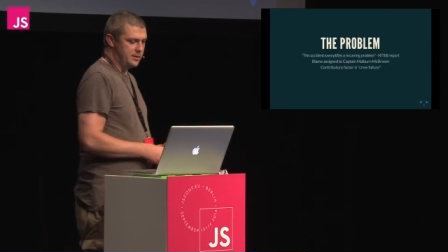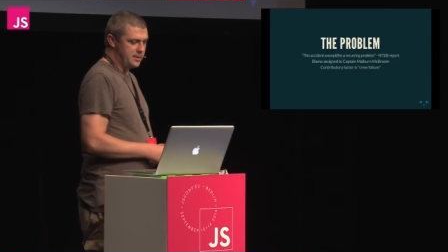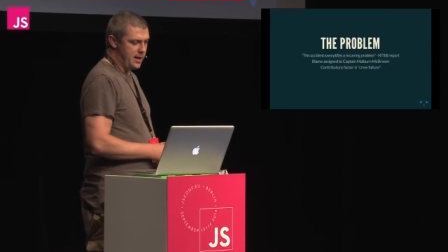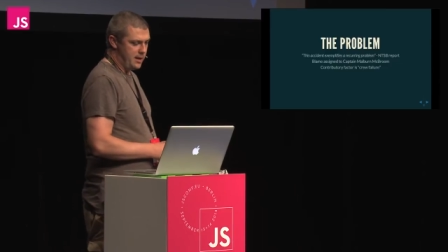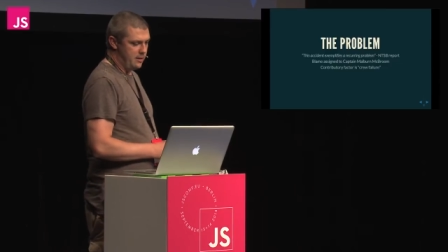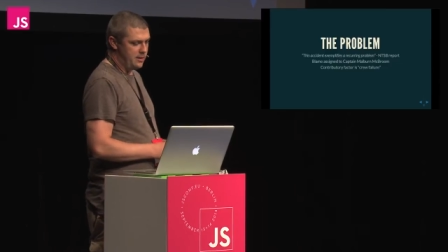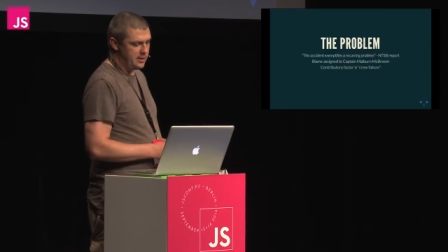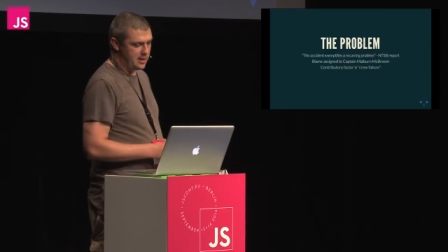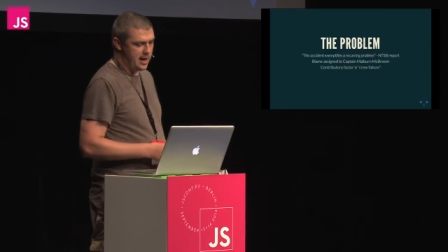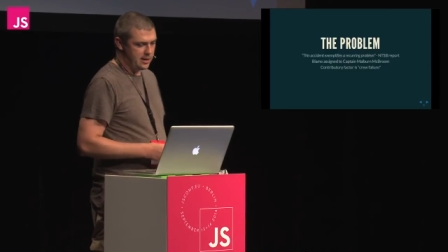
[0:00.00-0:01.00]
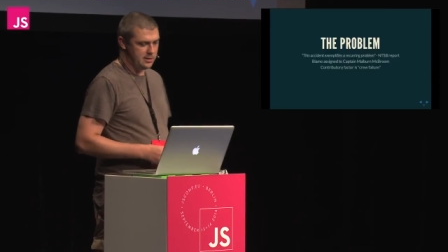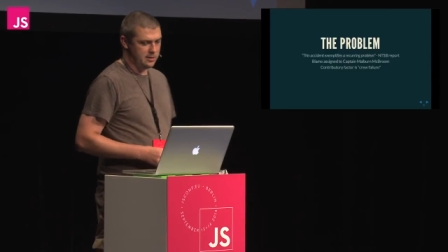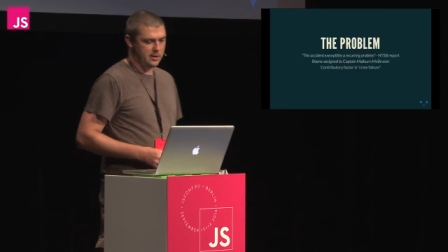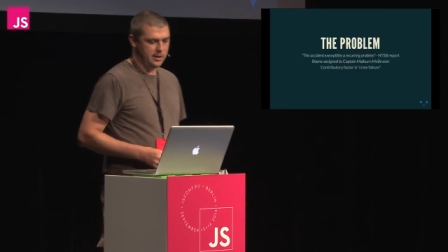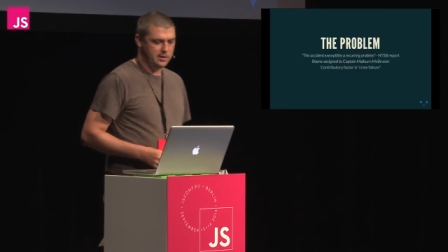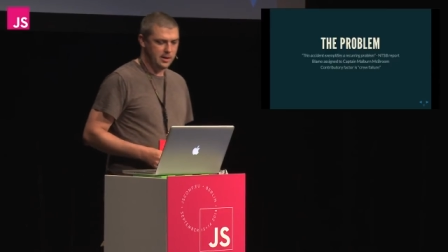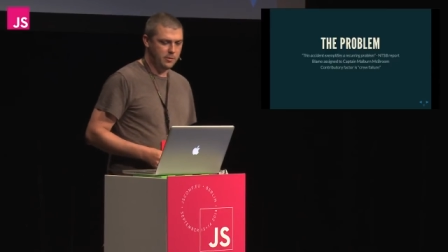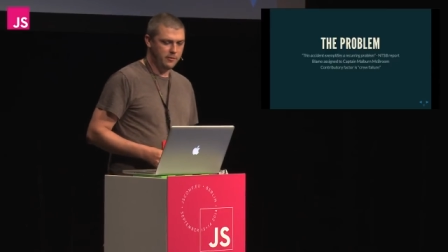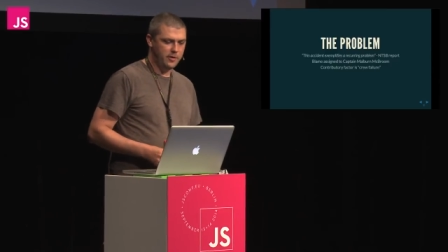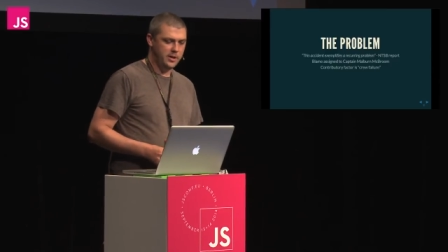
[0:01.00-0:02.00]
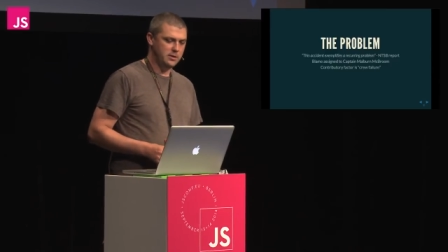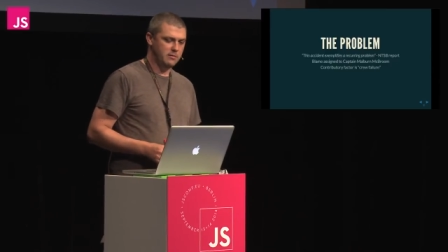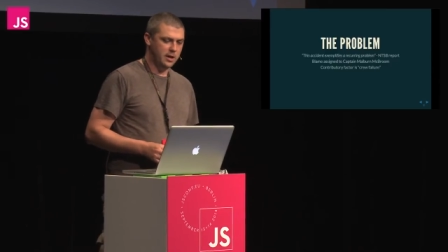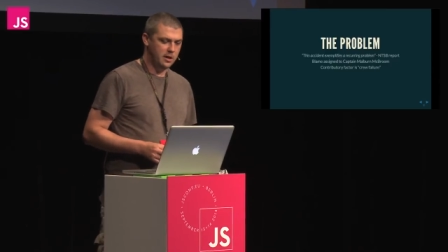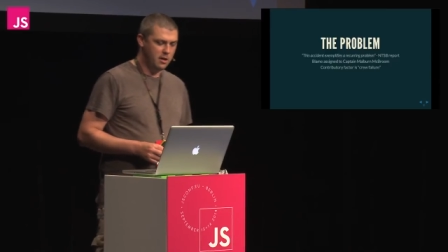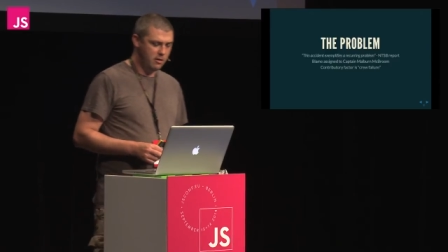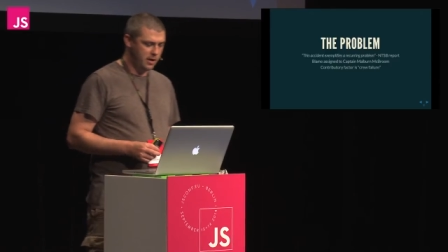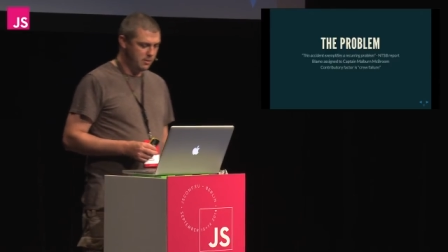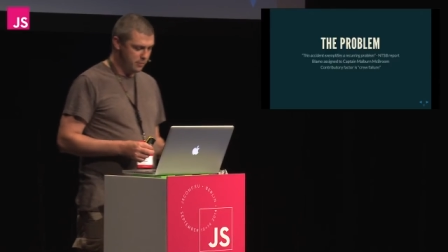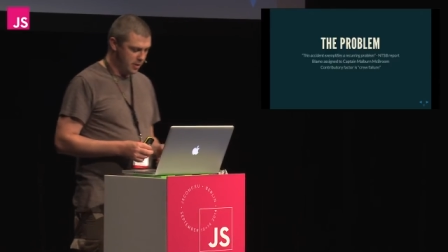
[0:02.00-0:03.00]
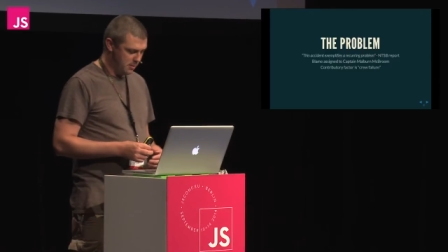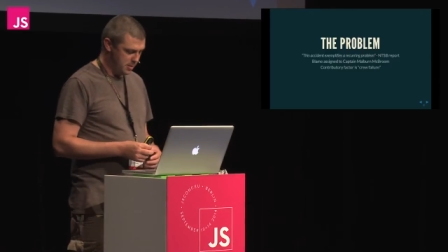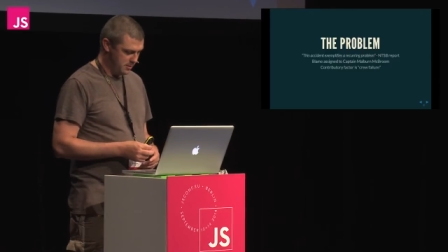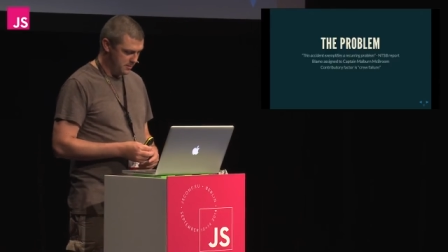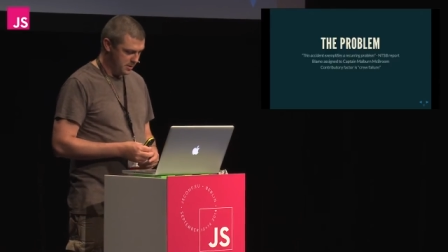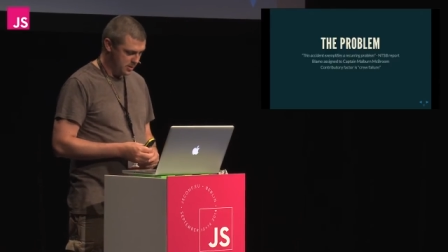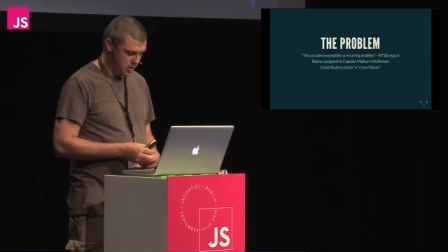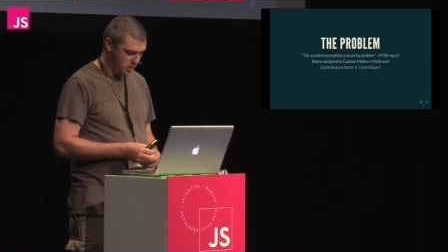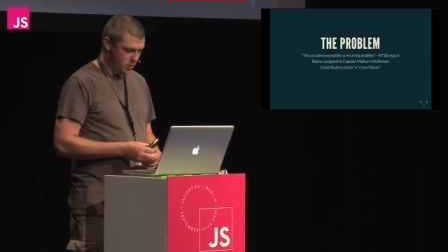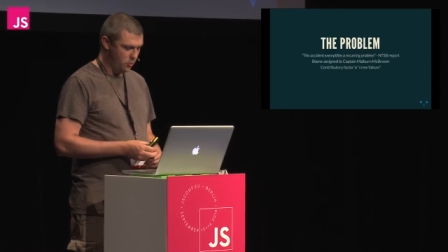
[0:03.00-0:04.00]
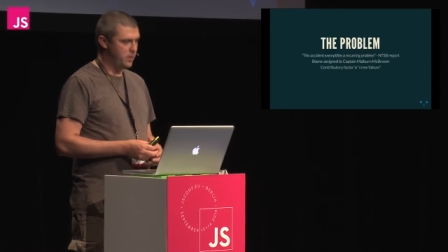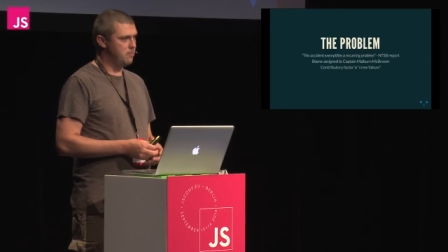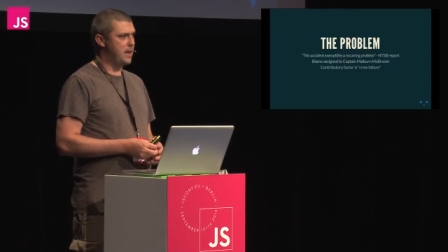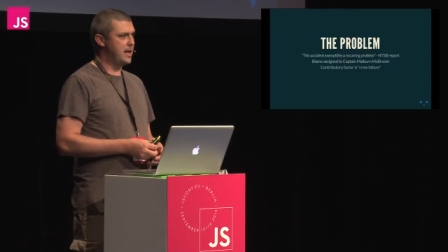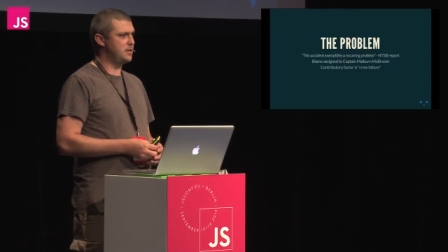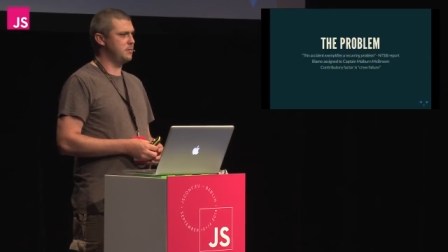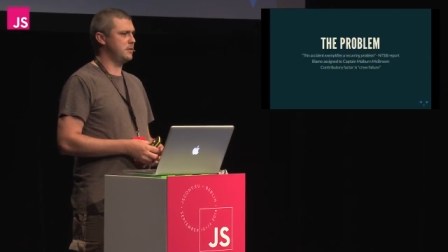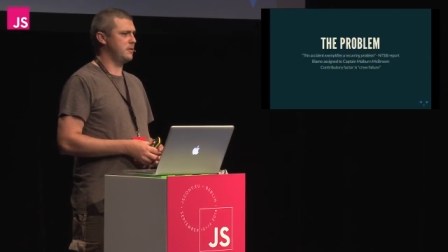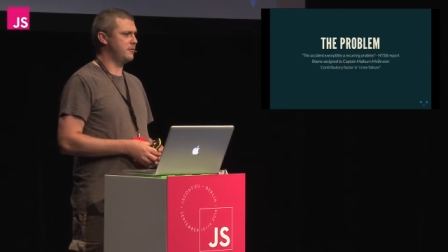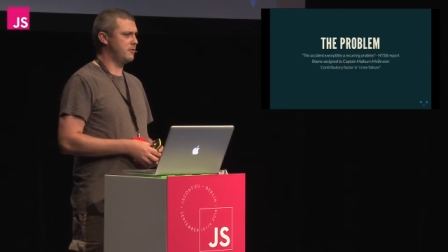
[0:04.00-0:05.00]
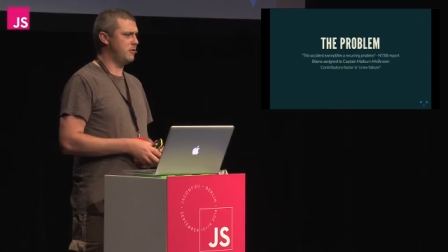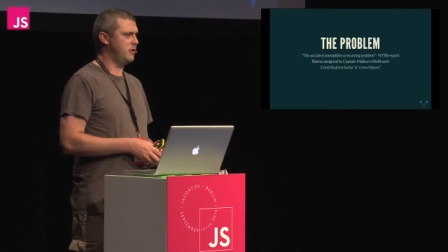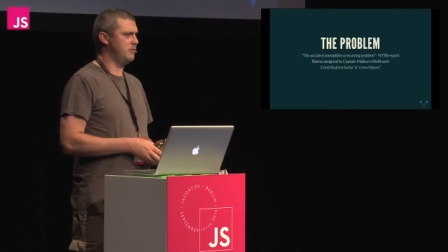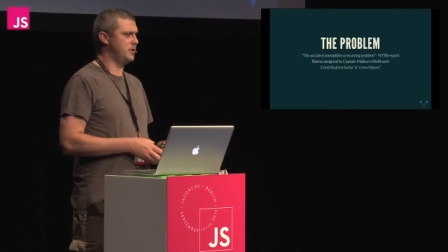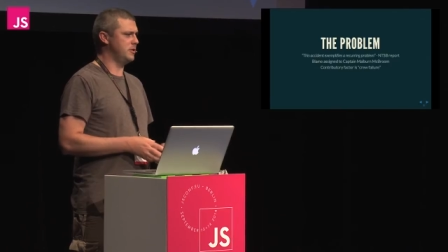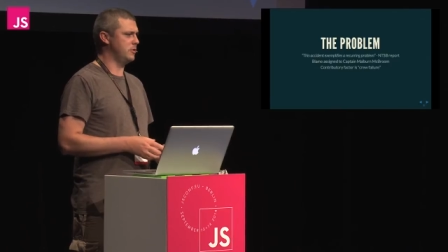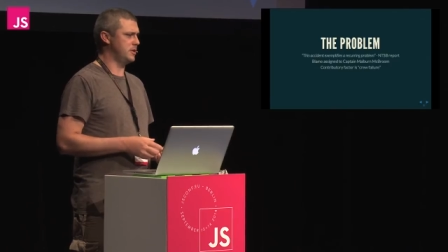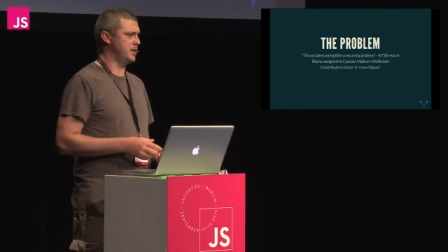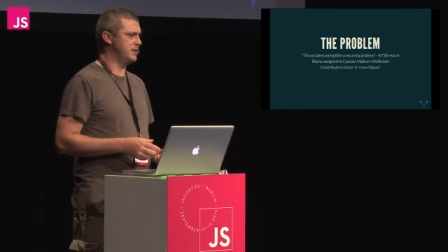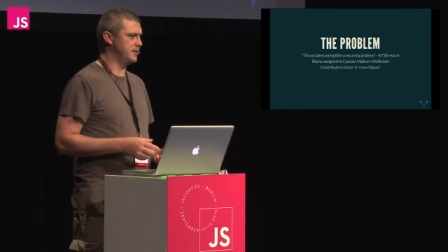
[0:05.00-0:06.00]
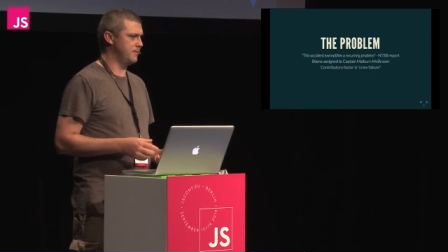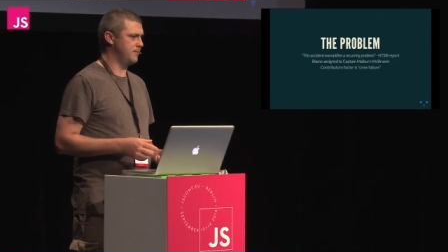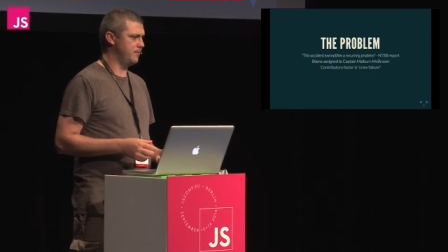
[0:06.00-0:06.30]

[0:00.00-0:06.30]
said this accident exemplifies a recurring problem with management of crew resources.